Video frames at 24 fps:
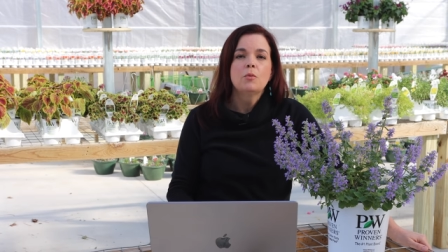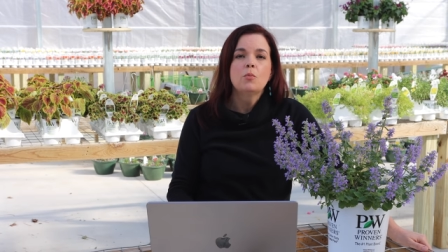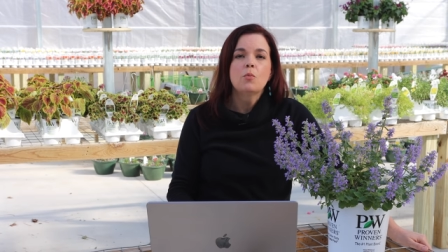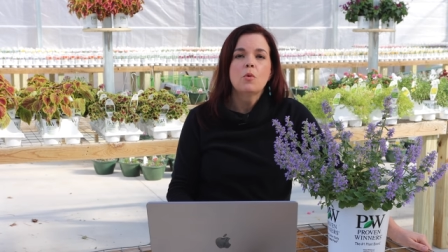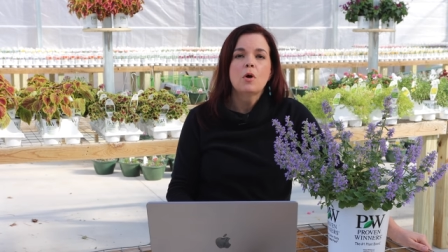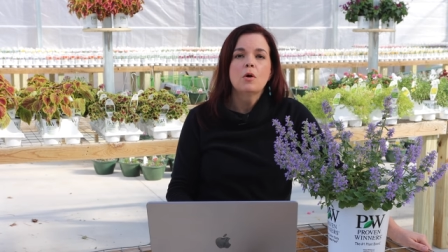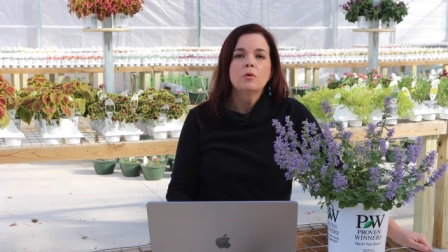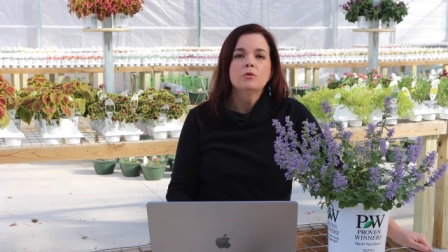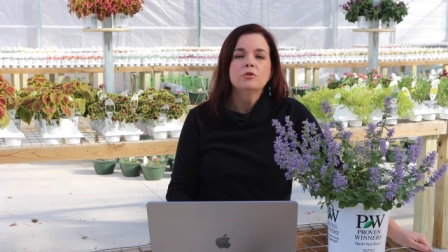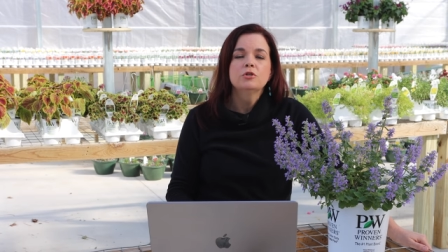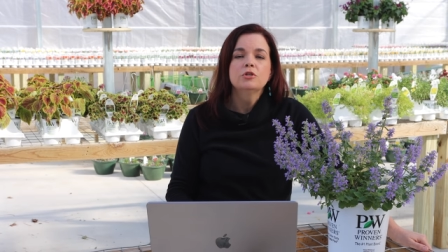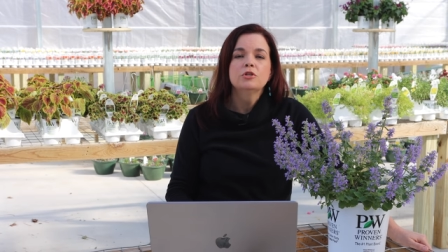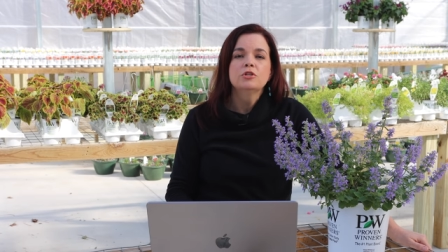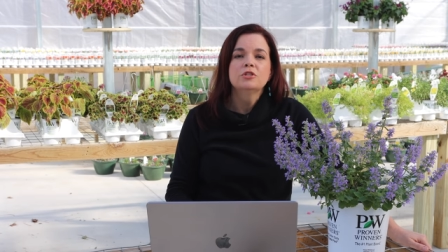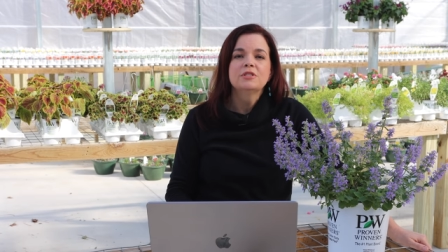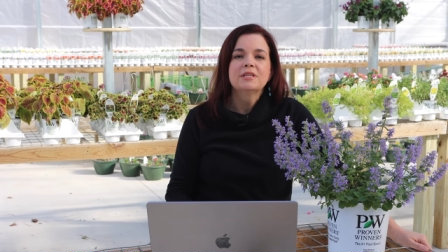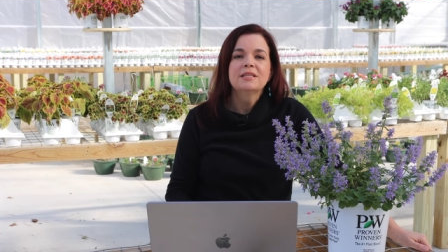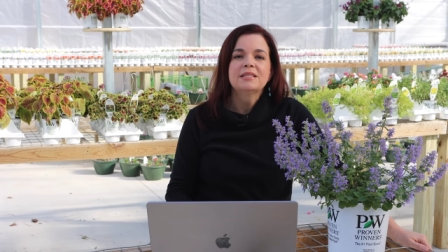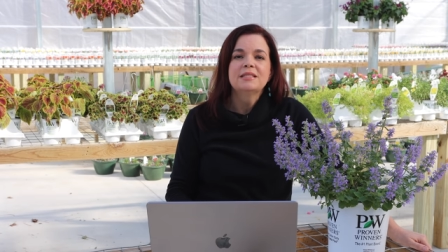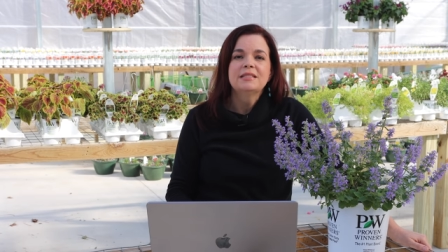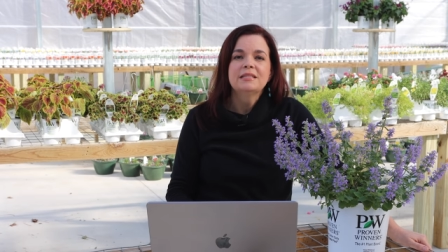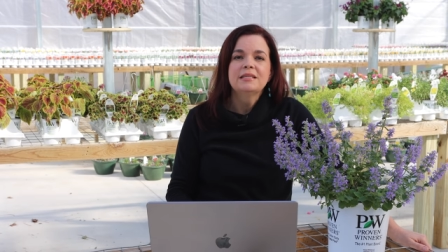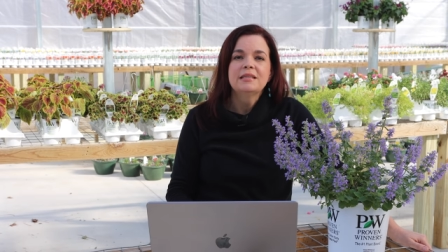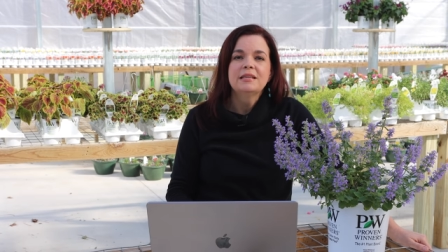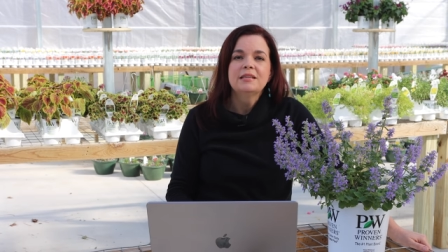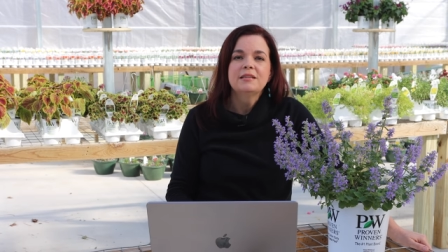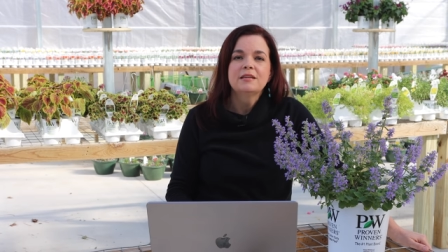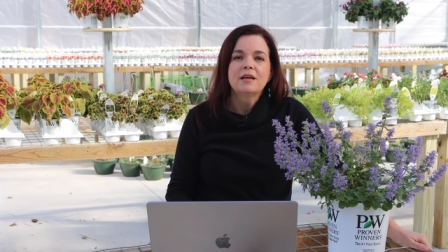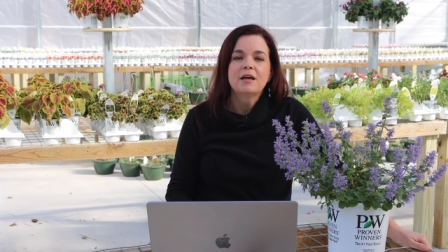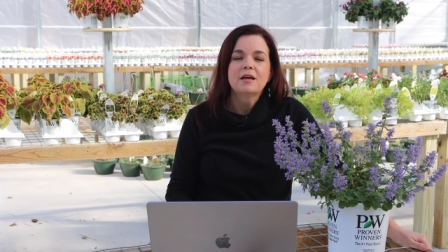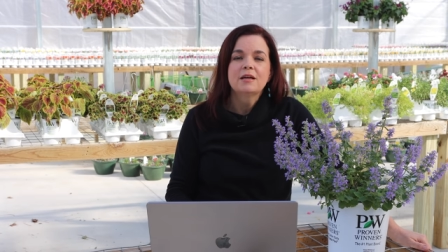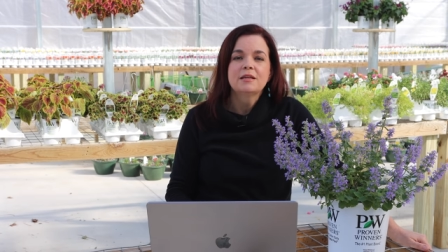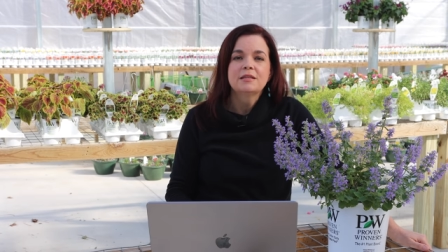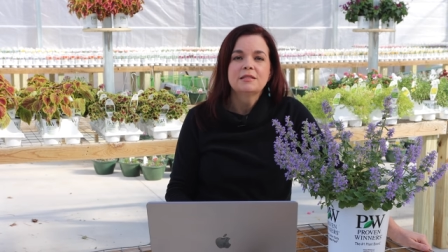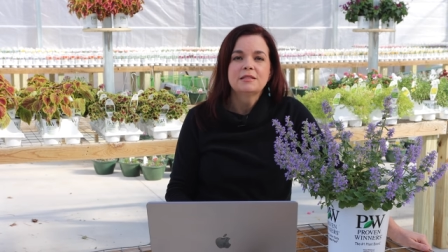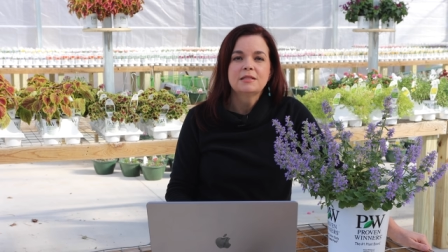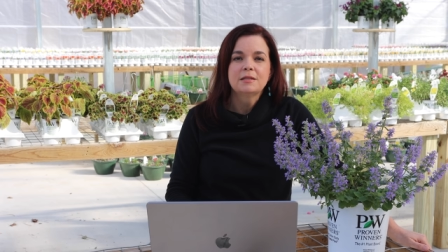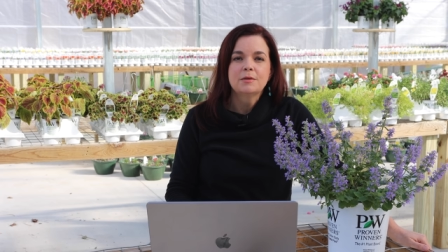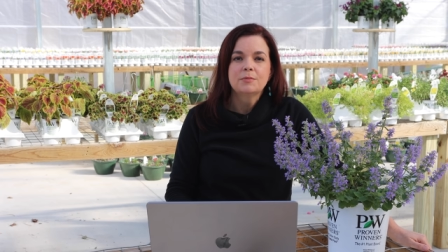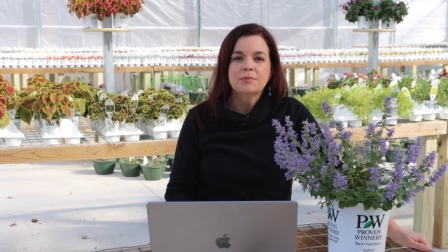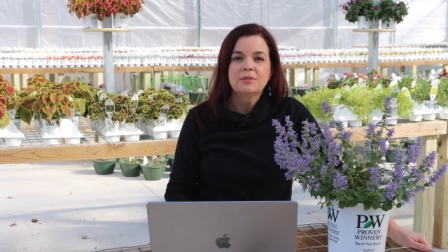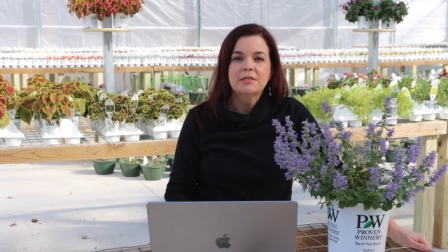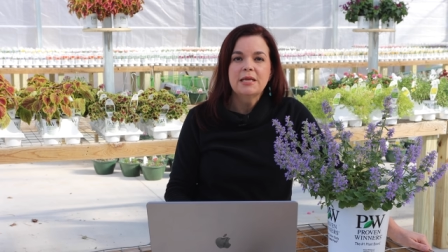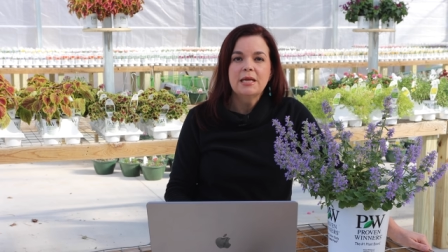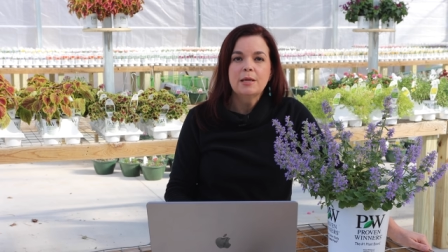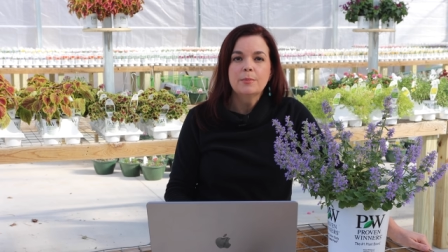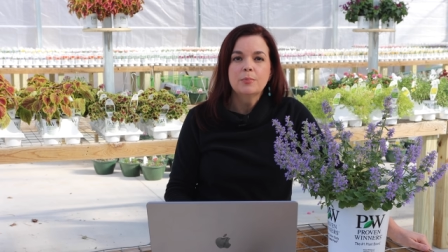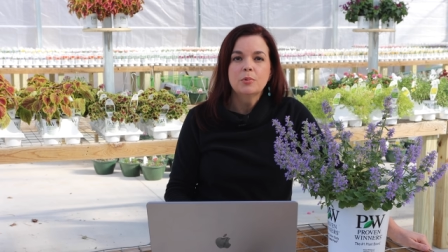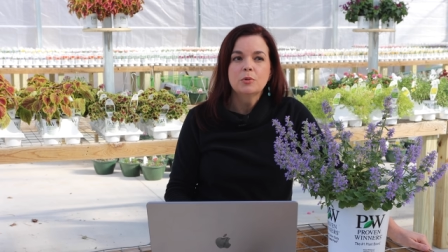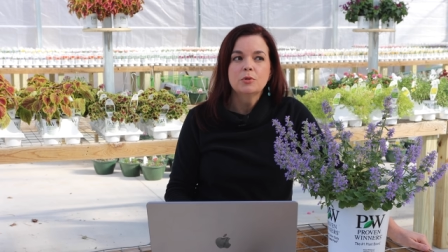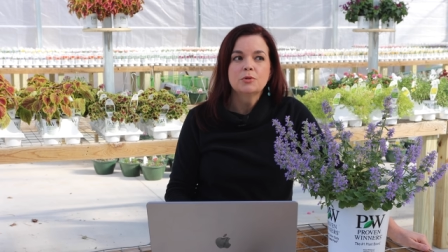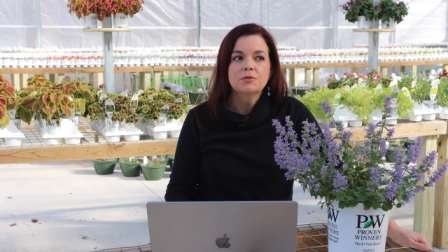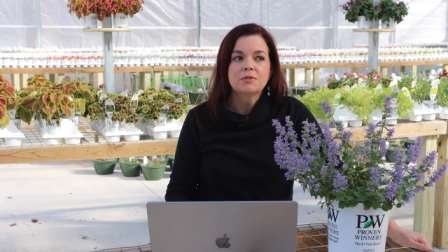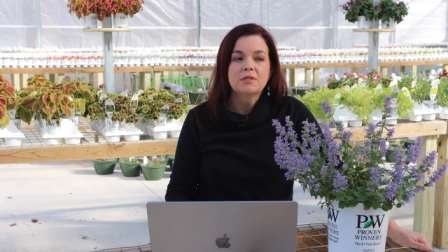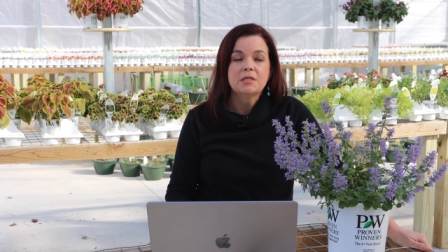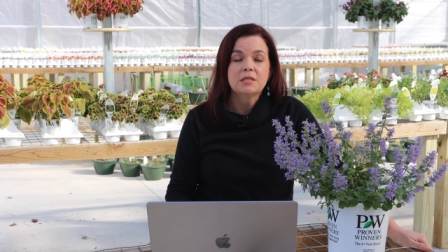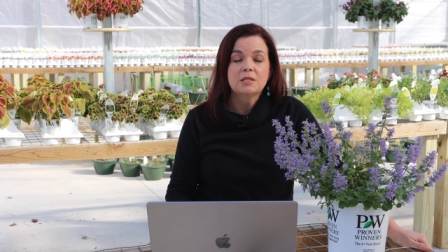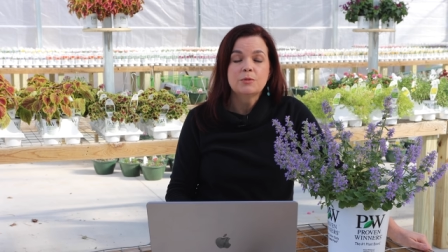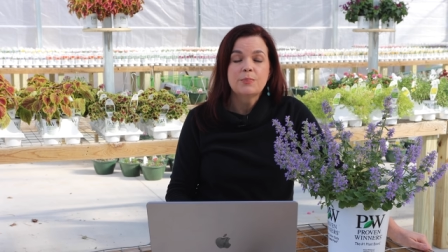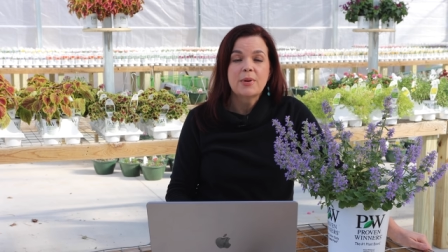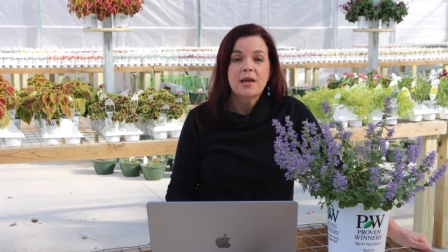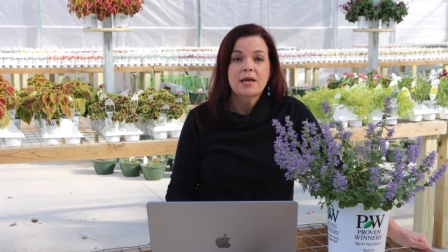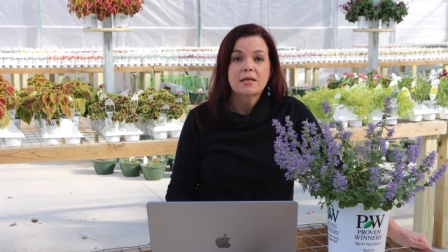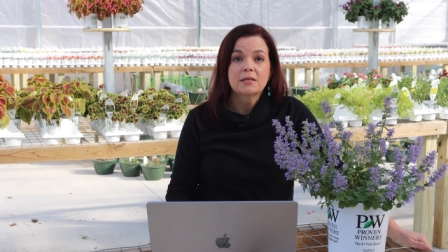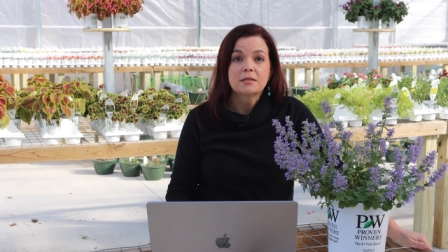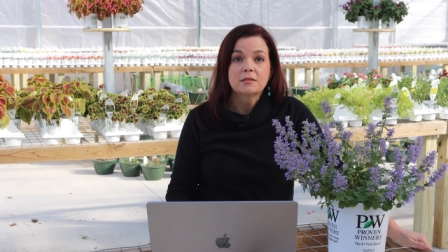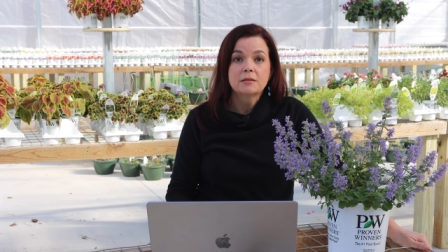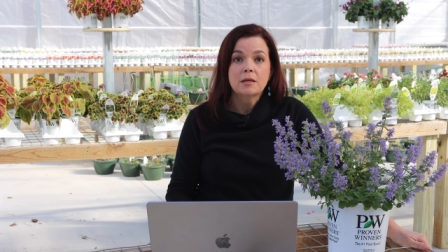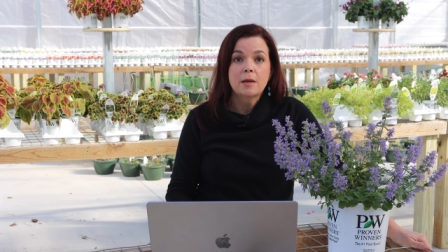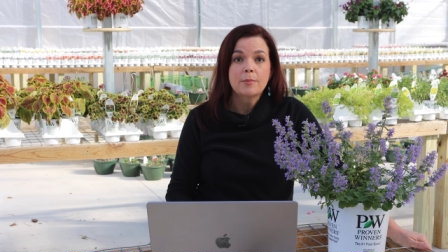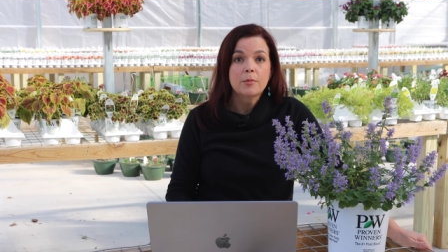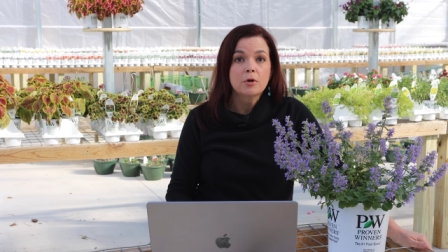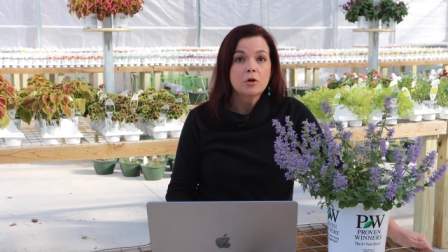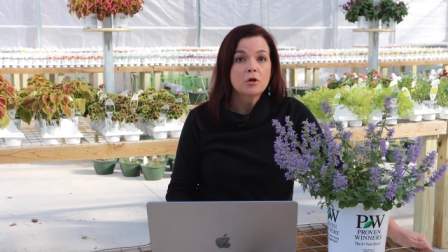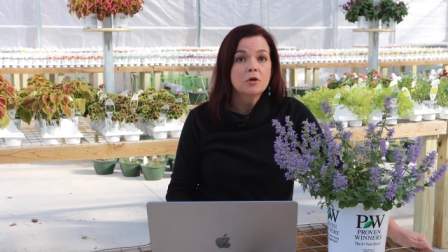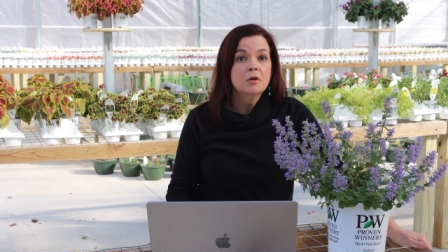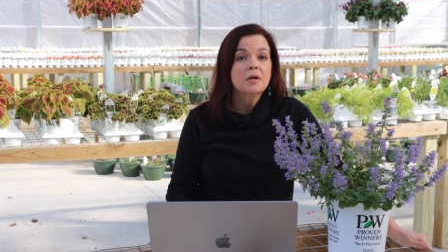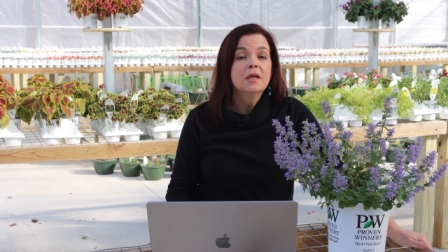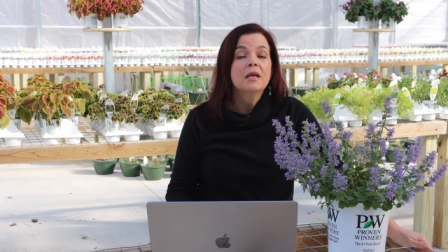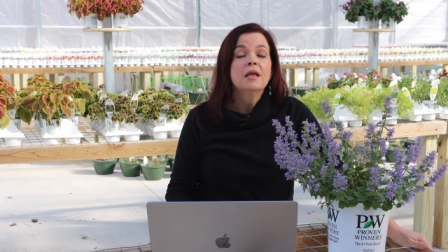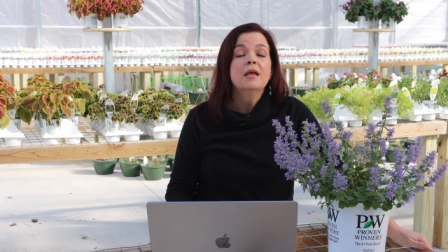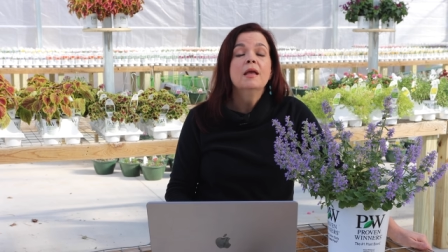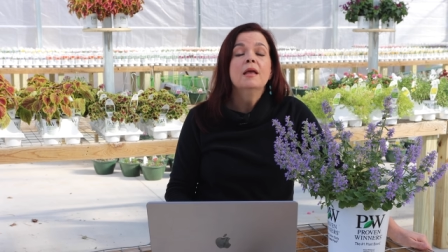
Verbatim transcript: And Walters sent us some samples this past summer